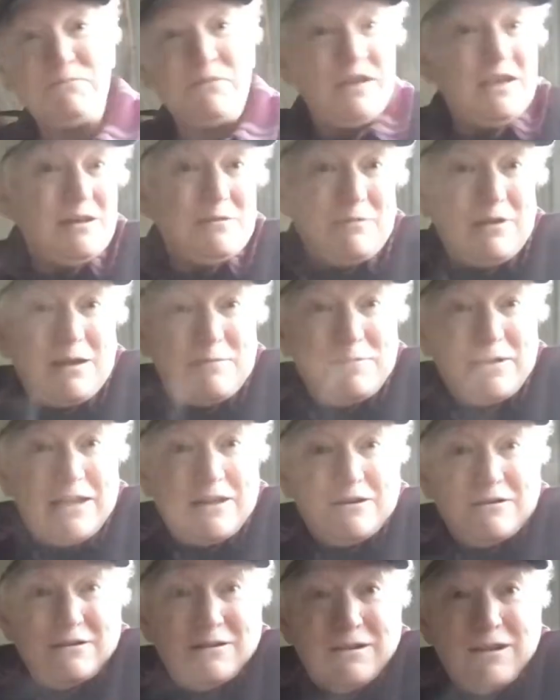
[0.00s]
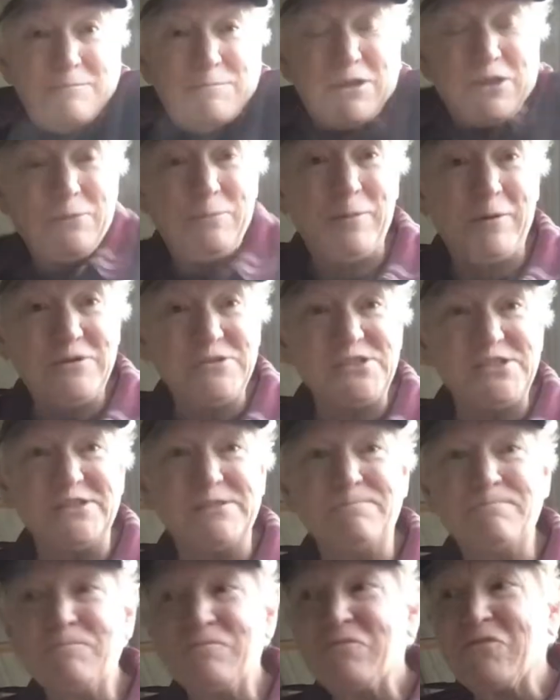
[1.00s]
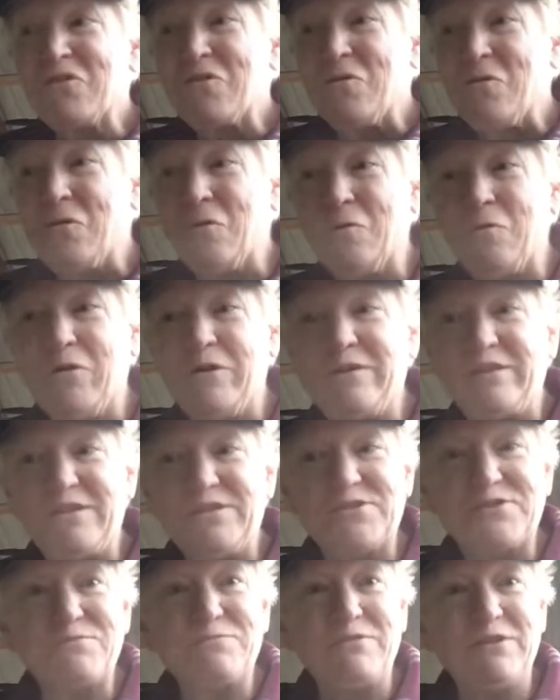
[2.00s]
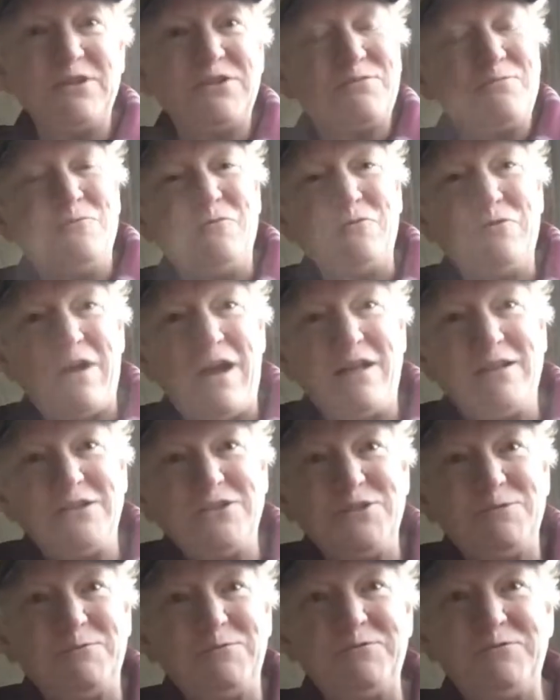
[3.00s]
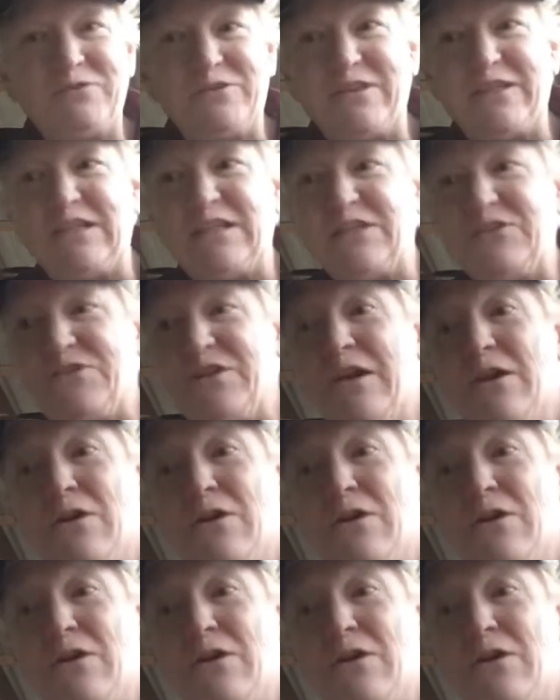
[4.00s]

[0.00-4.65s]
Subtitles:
meet a better person, or one that's more knowledgeable with things,